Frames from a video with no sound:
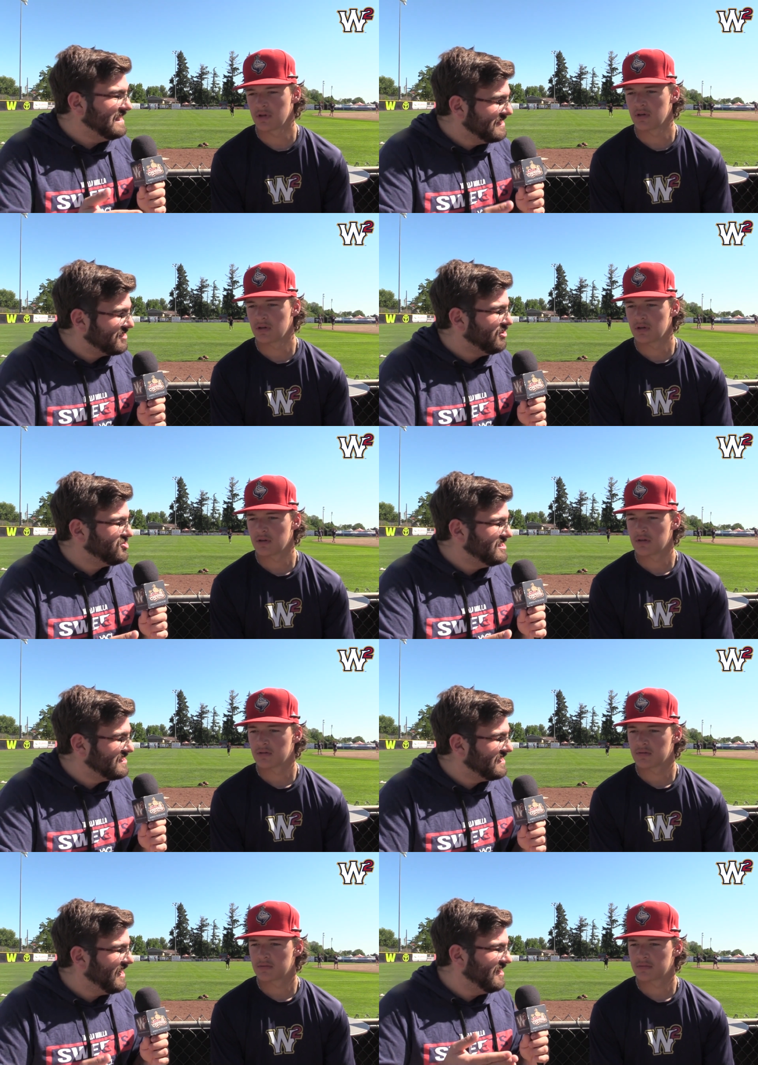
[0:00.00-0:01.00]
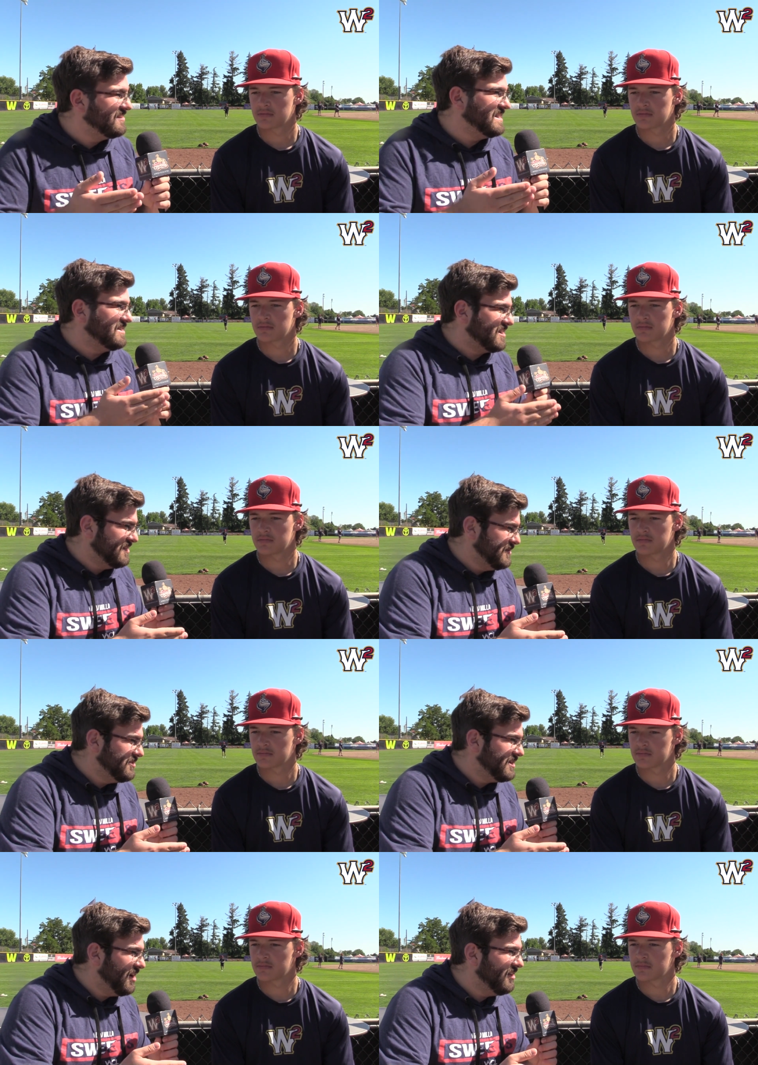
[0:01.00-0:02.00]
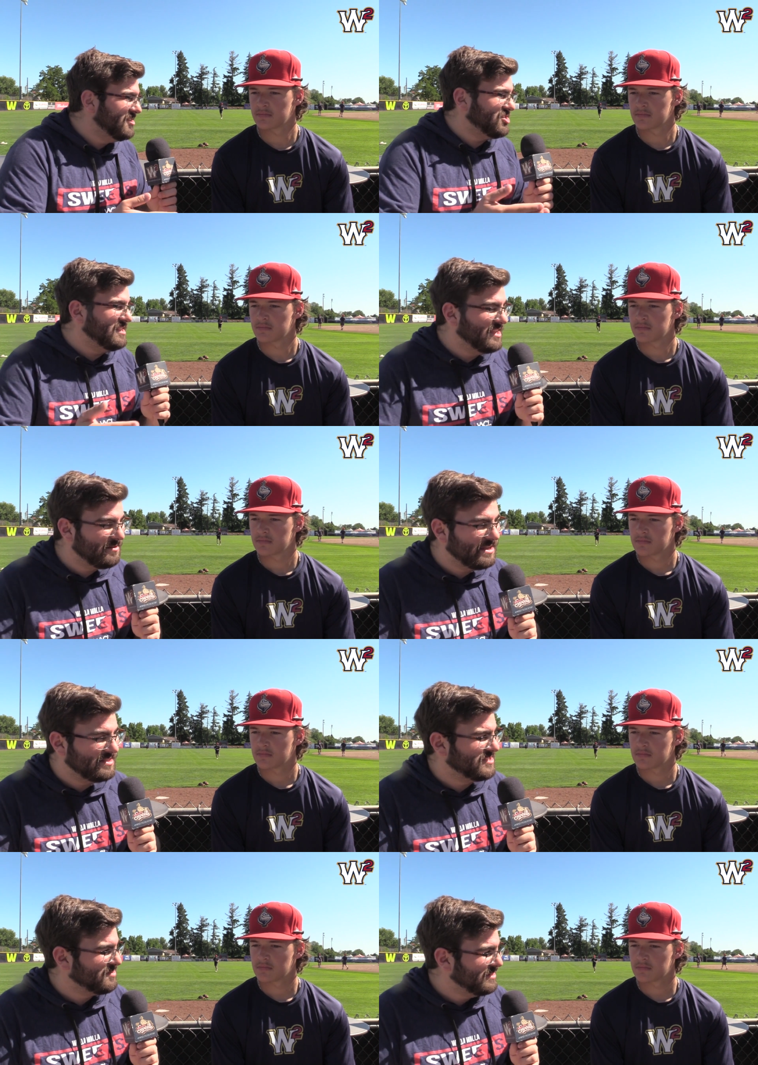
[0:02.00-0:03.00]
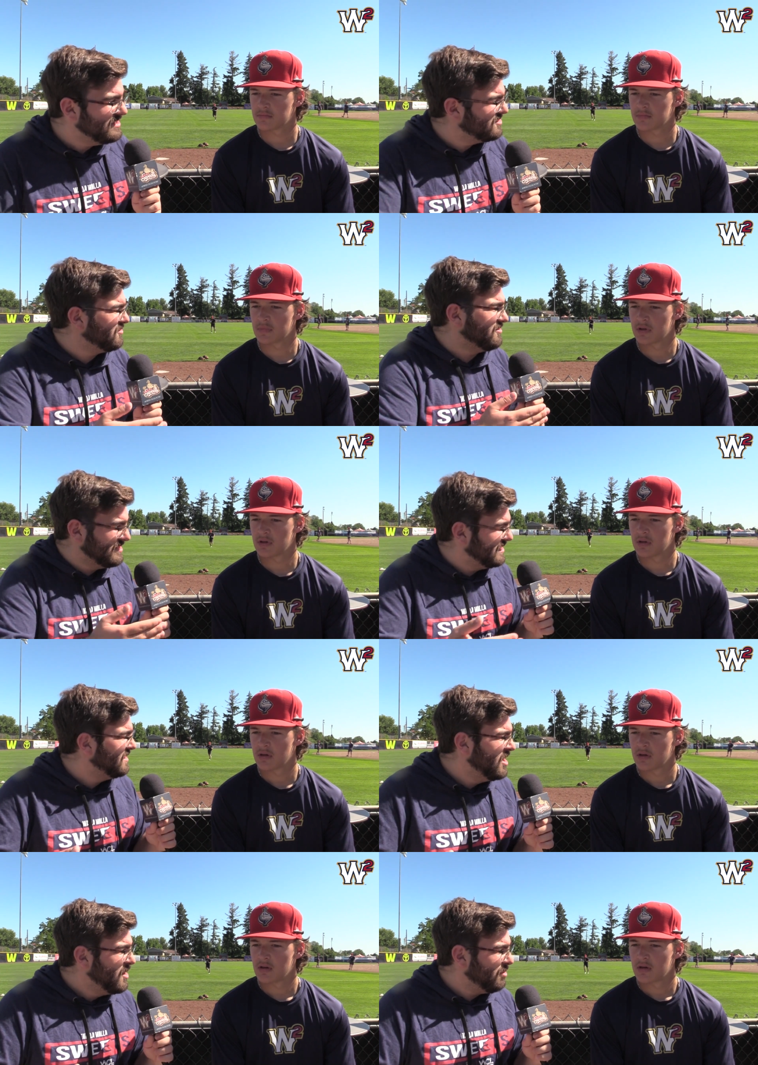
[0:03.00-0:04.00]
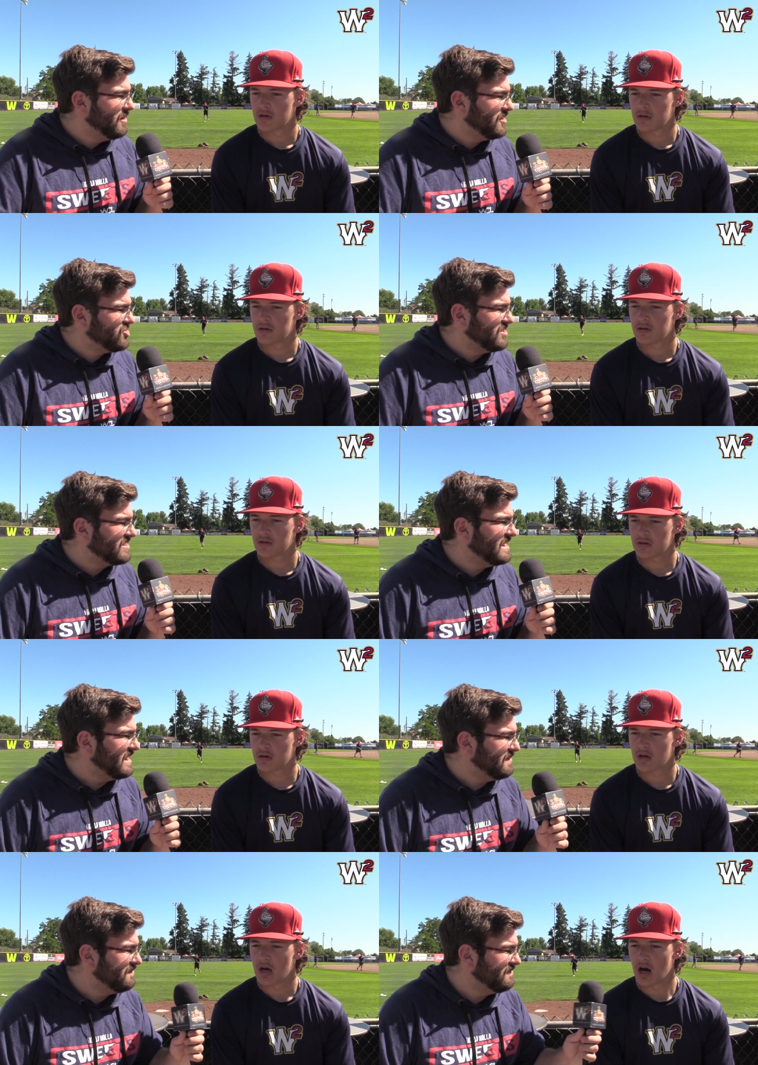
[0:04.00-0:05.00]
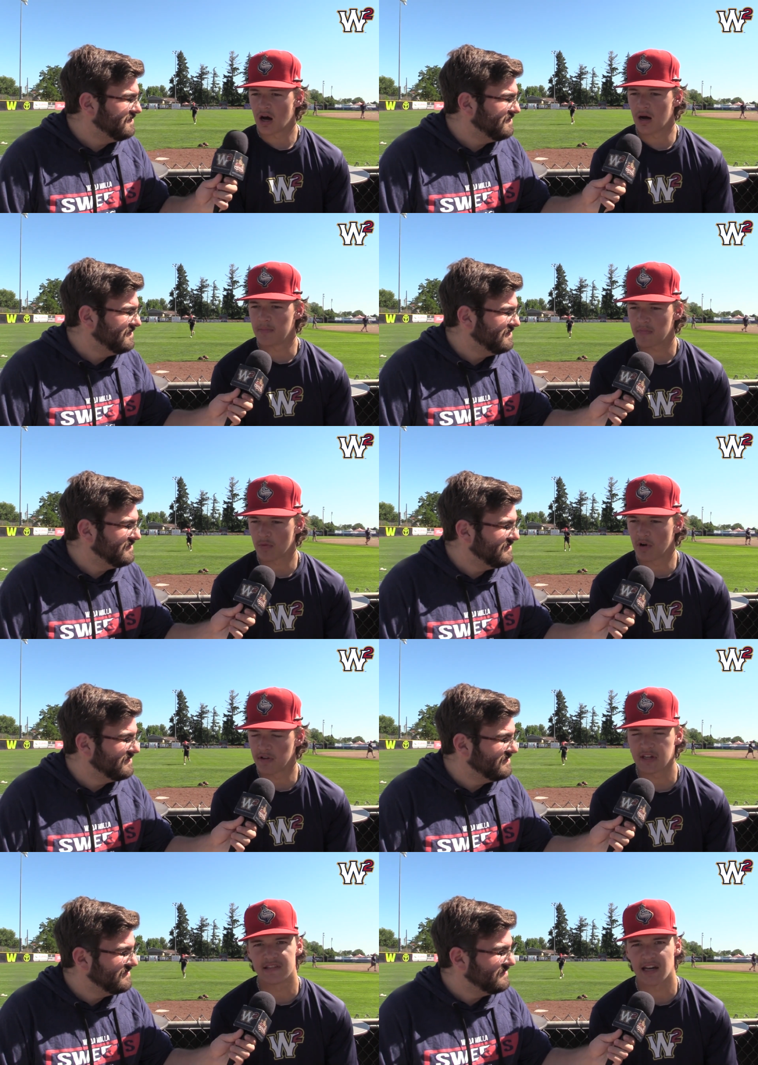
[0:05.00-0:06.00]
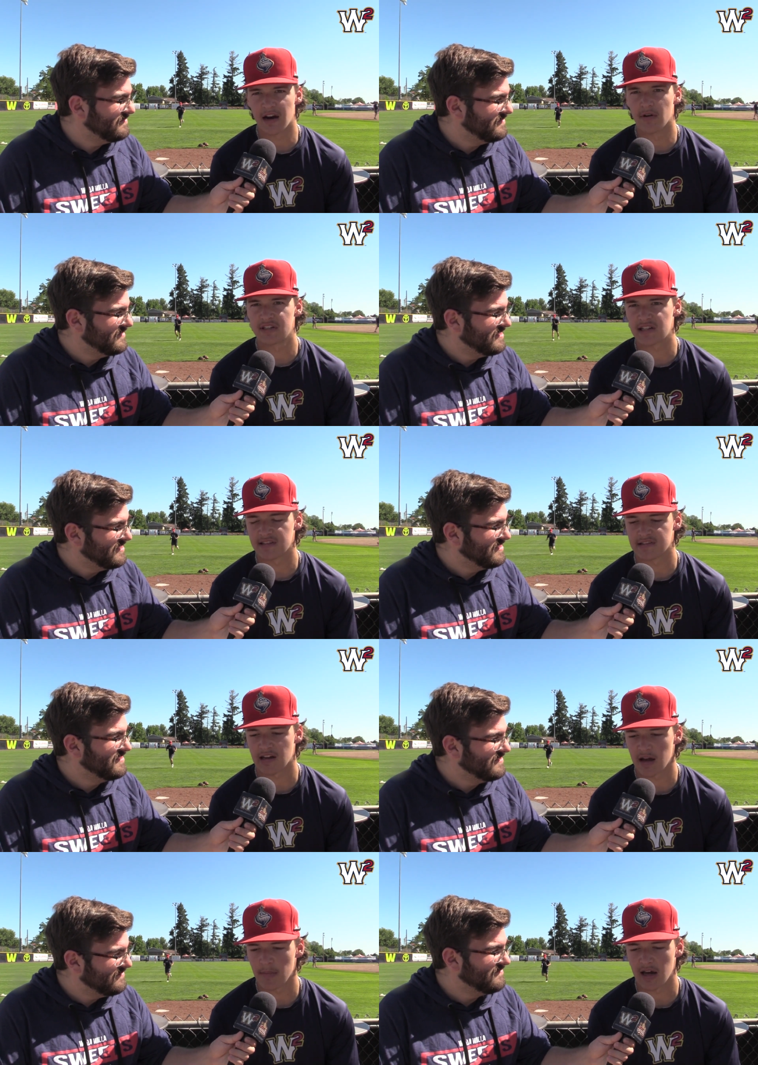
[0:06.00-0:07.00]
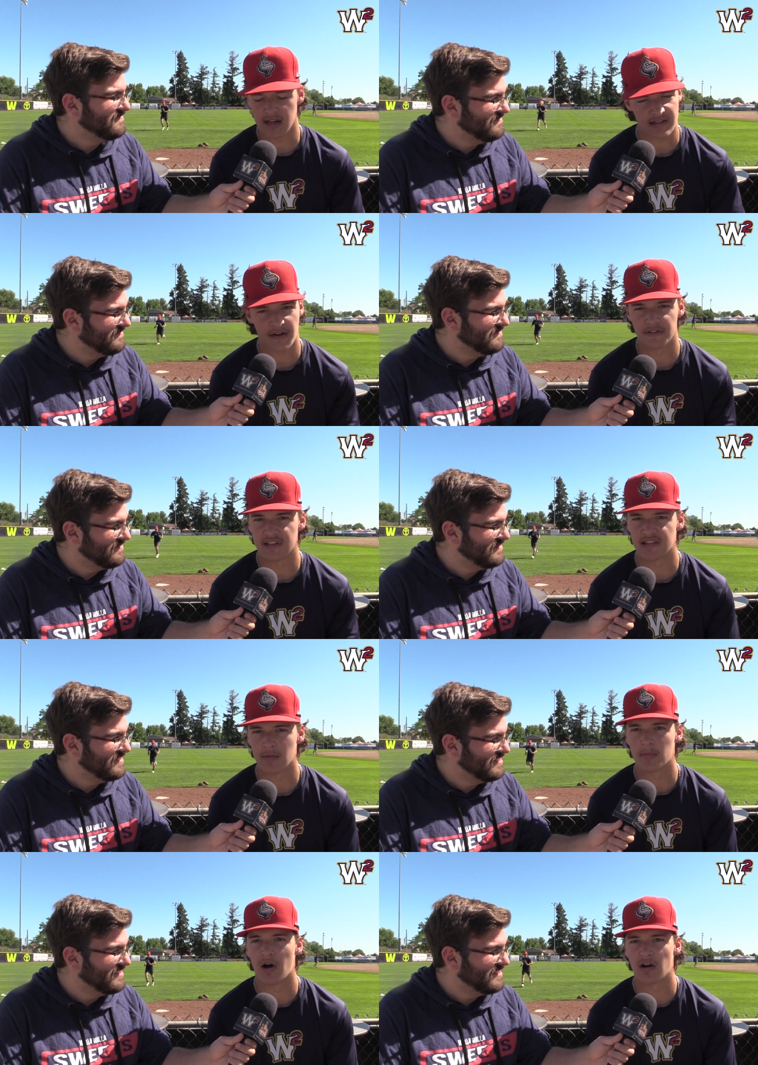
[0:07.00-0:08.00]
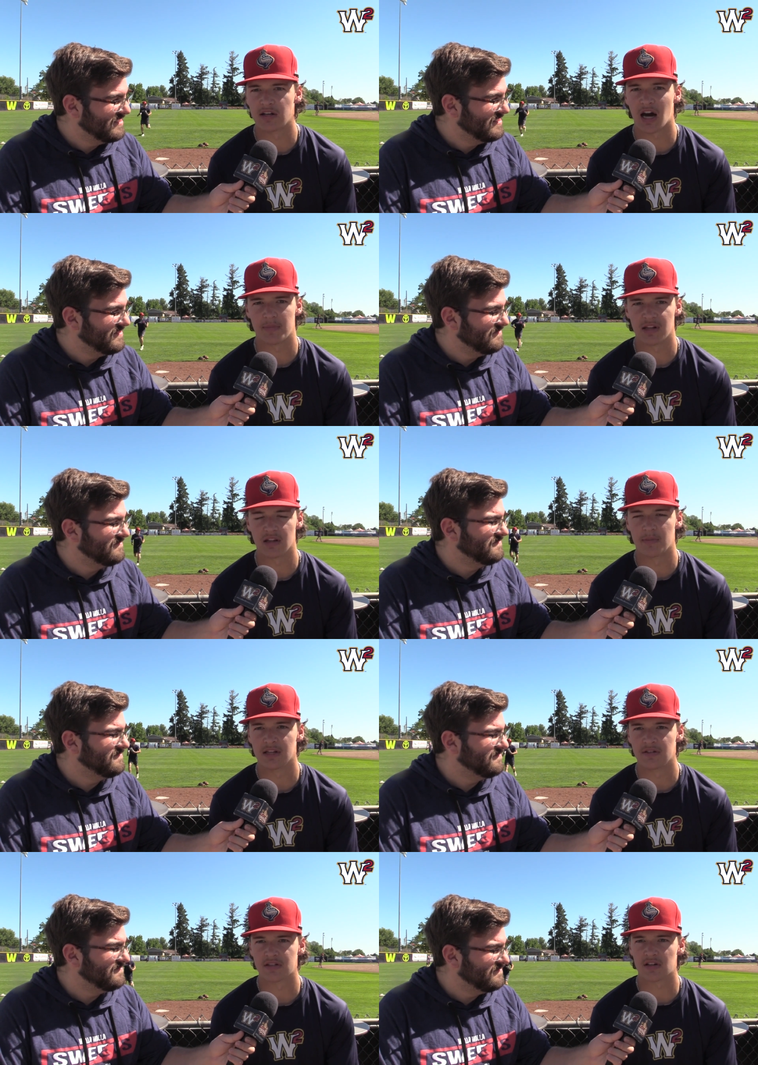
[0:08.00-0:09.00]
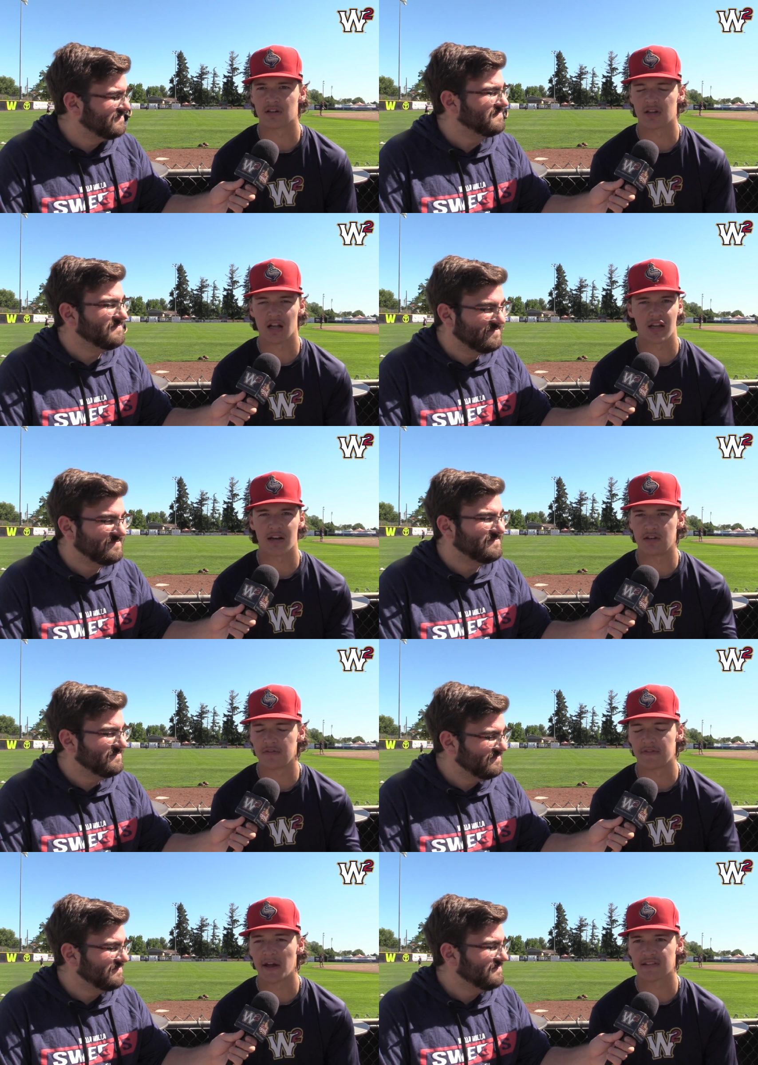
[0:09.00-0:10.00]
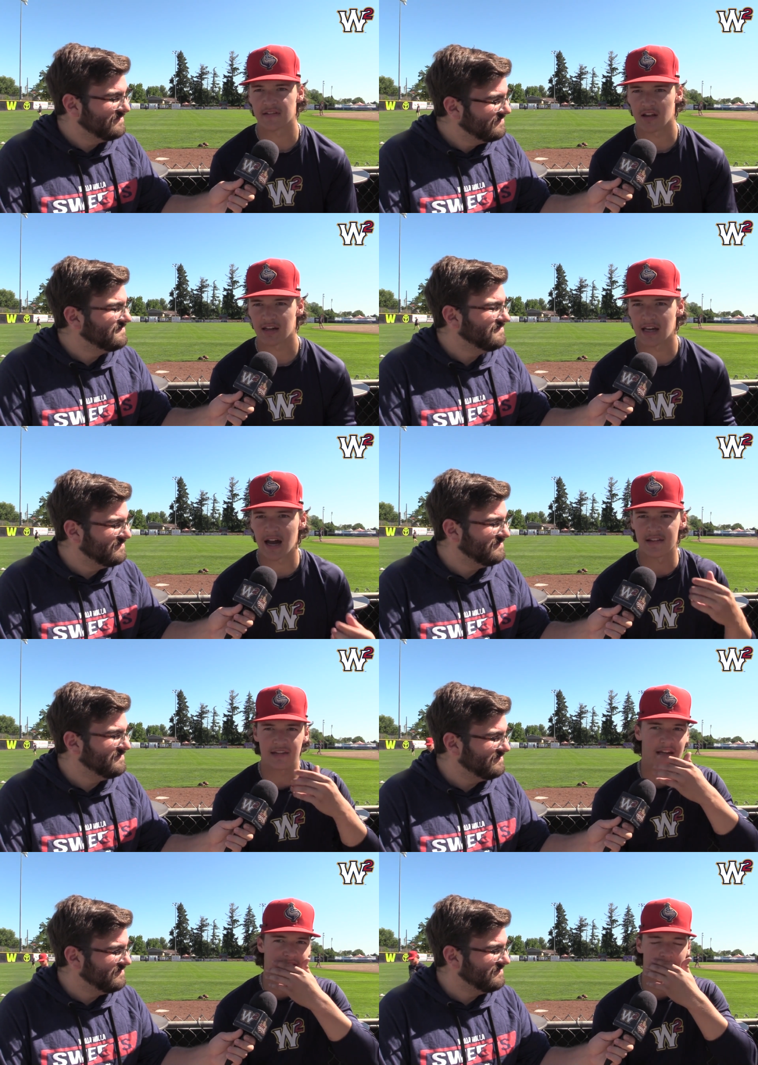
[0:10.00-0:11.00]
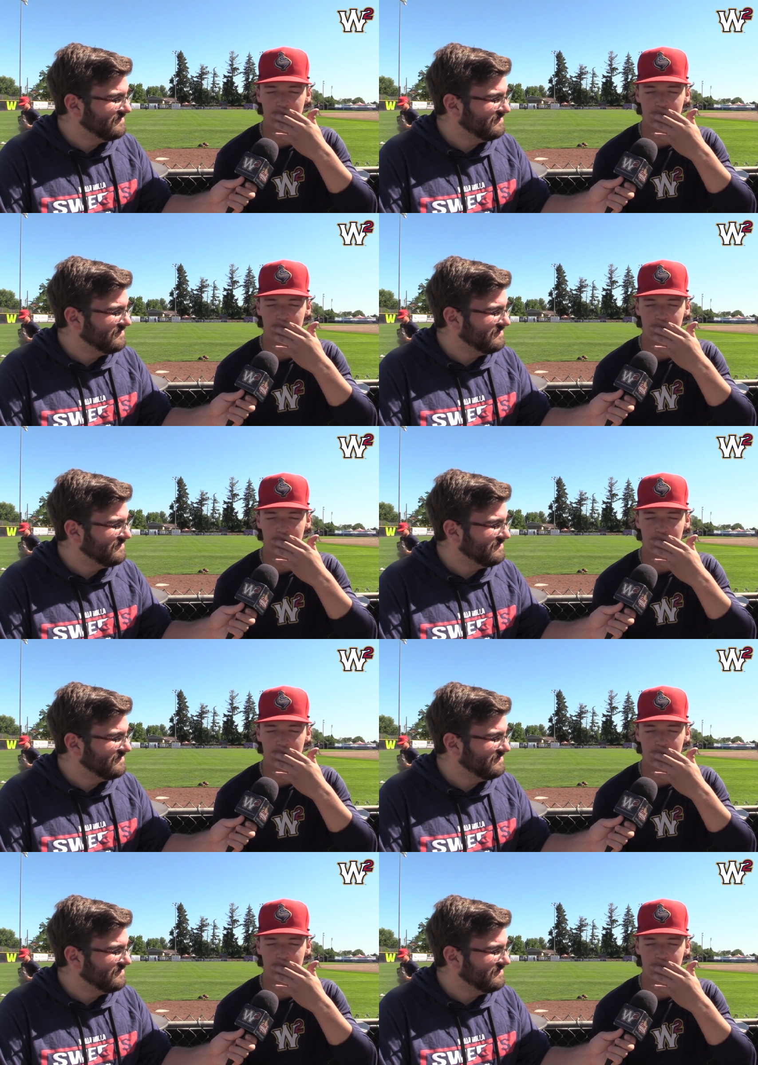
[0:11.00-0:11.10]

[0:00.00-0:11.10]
Speaker 1: his coaching styles at the community college and here at the Sweets, or is it pretty much the same?
Speaker 2: Um, well, the intent always stays the same. Definitely in summer ball, you got to be a little bit looser and a lot of new faces, a lot of guys he hasn't